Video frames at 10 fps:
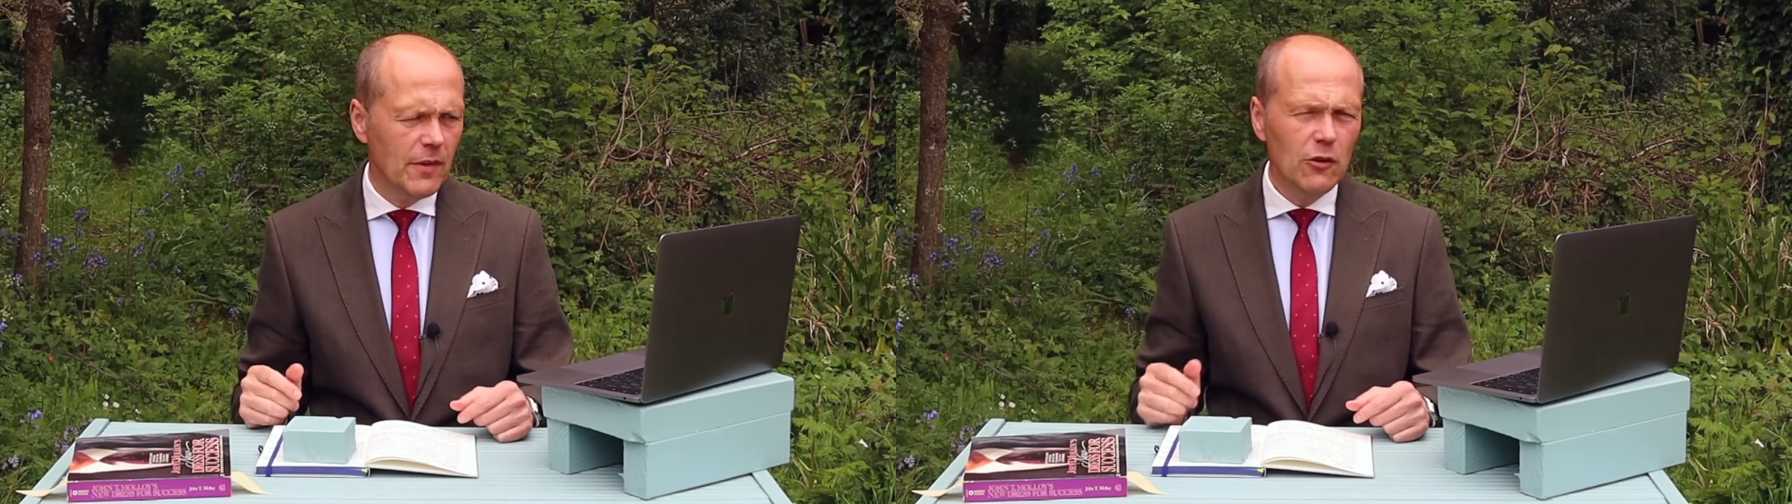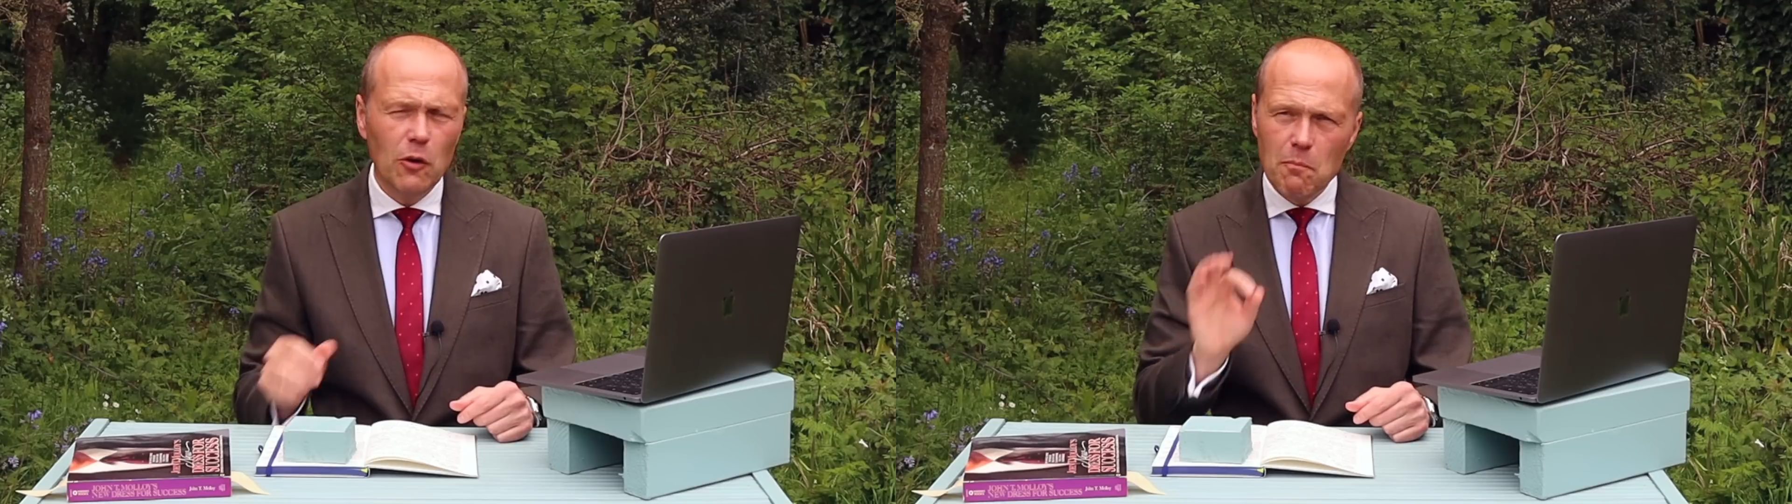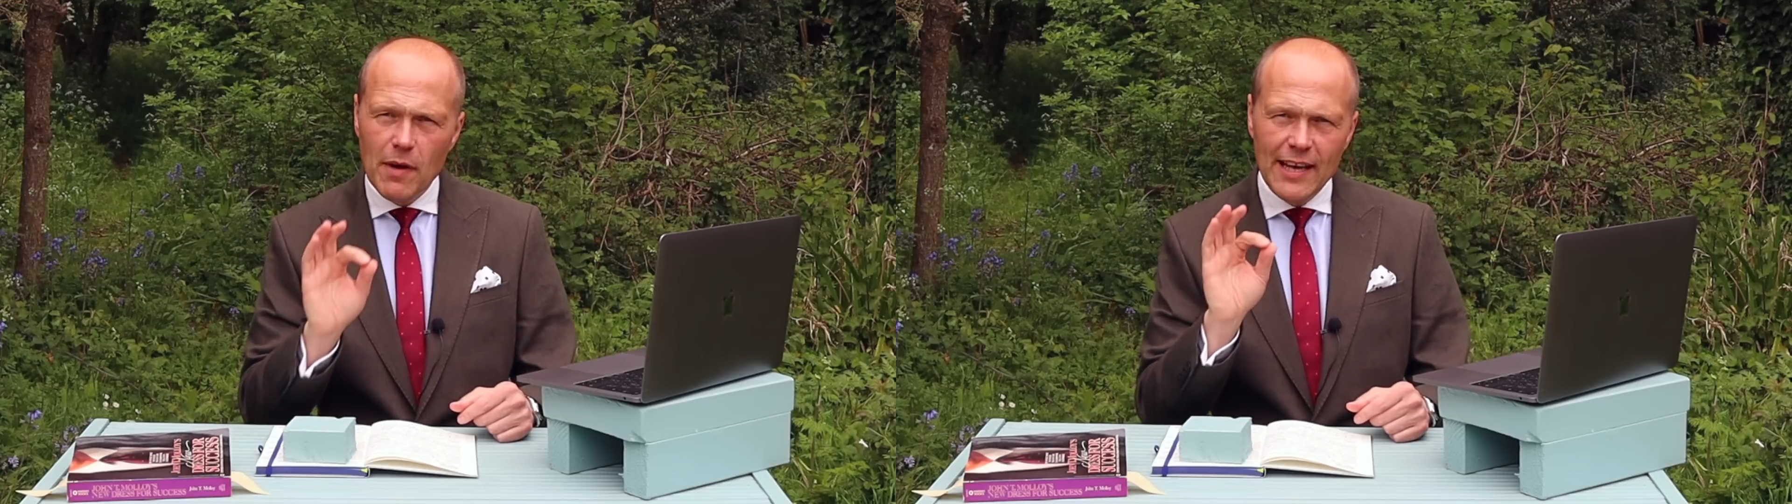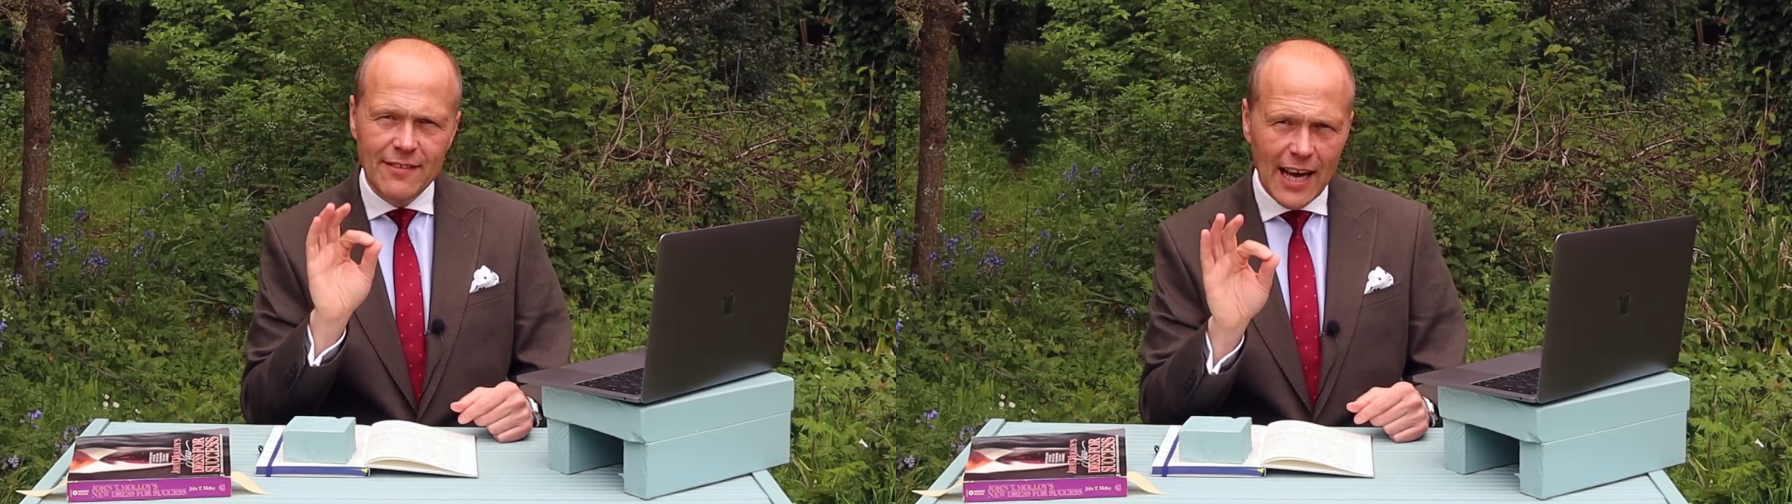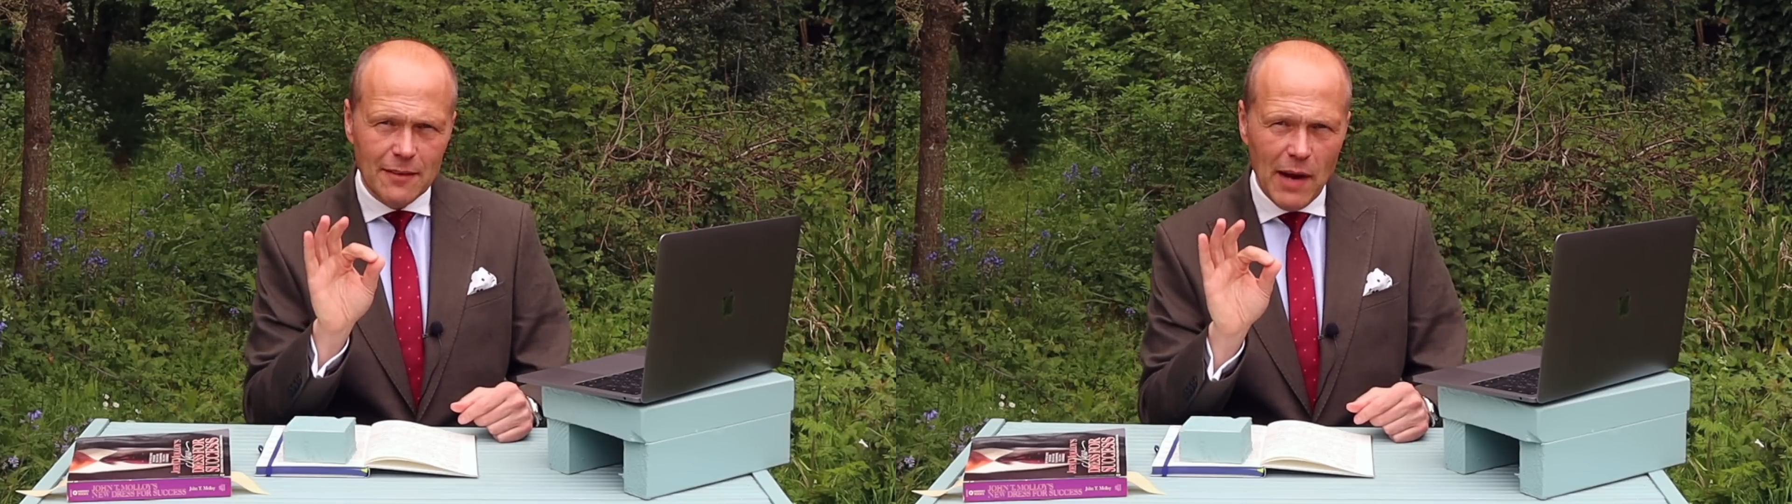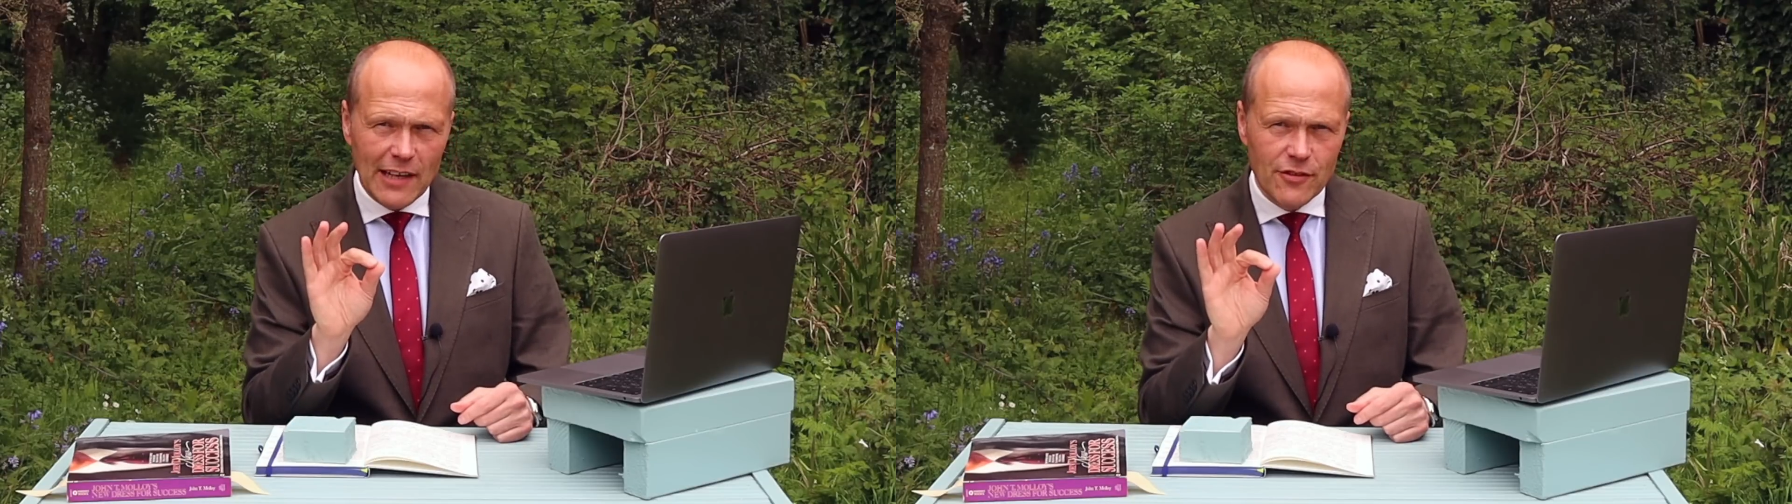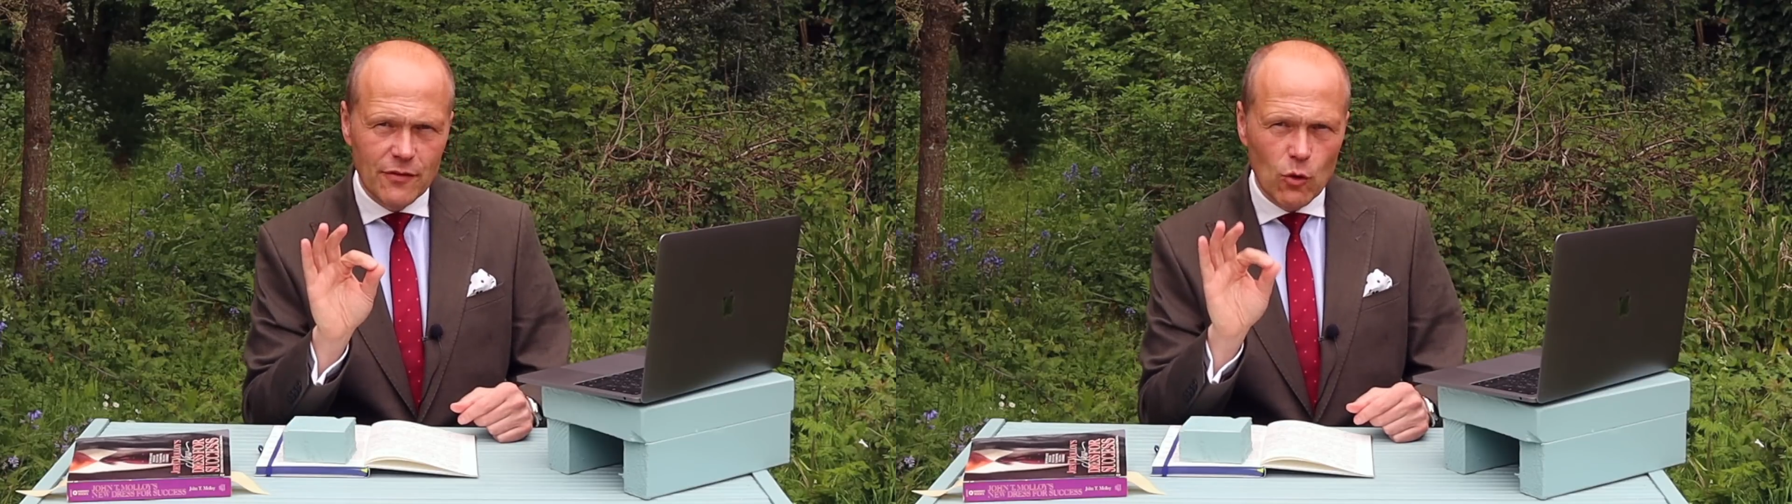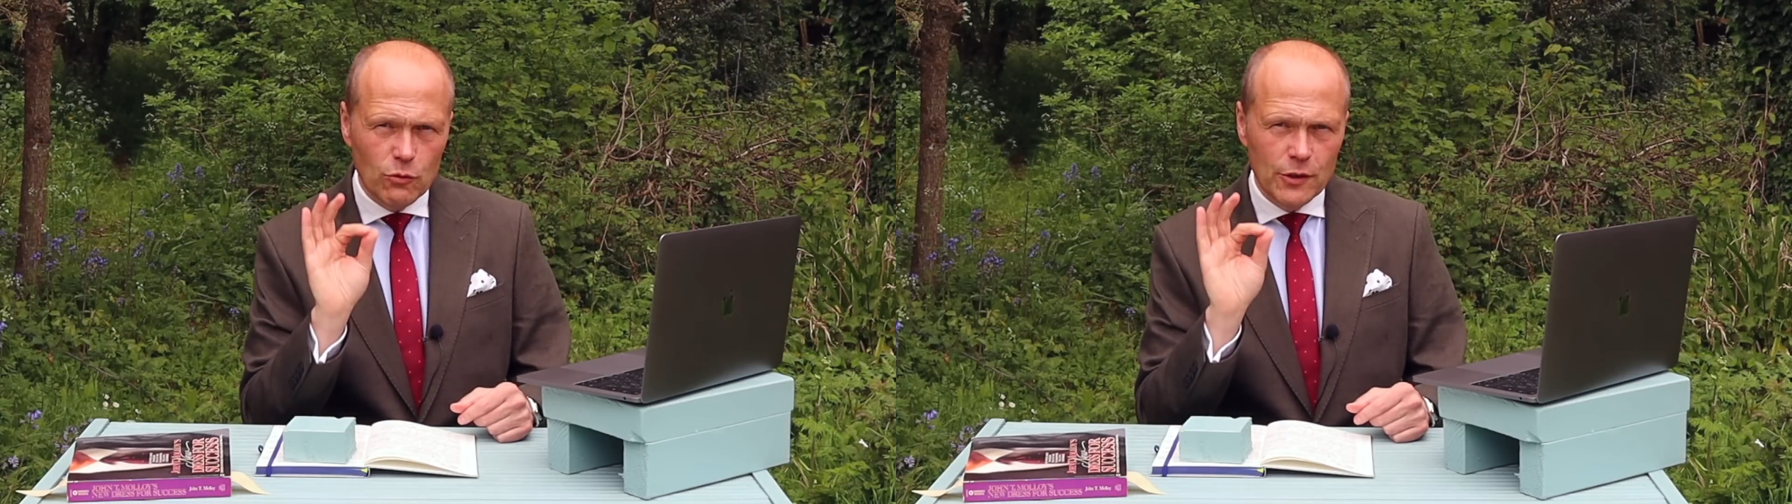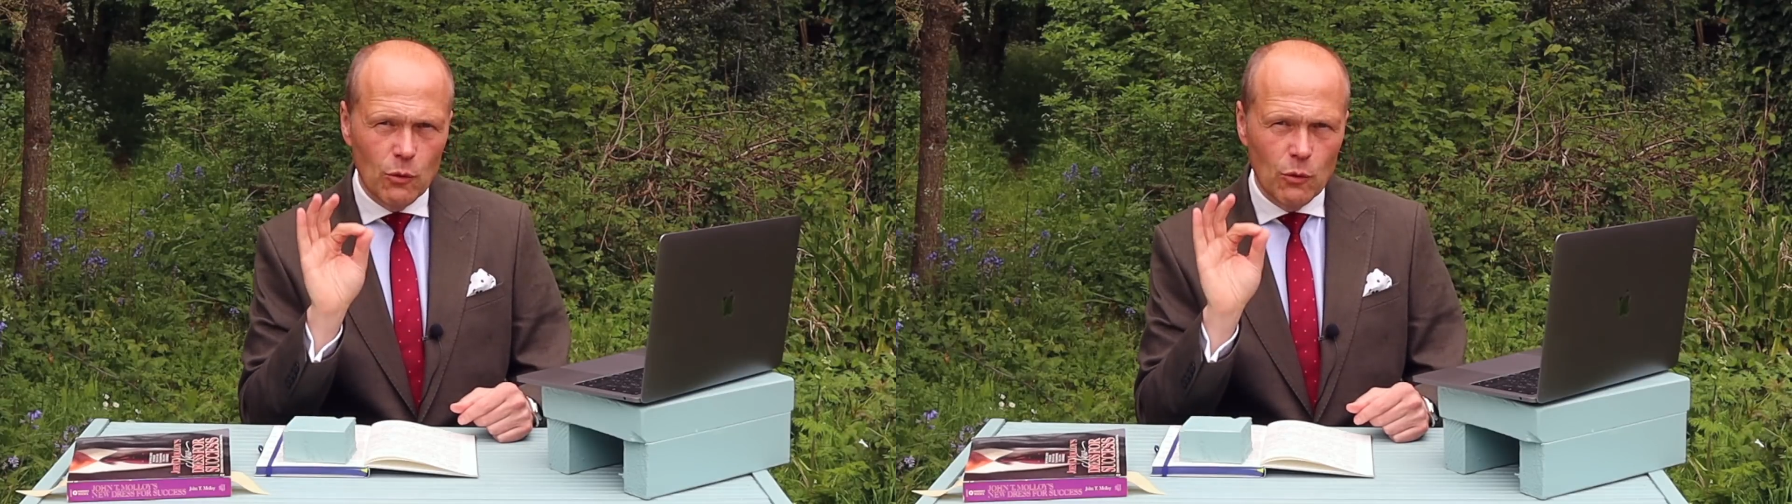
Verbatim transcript: Not exact match, of course.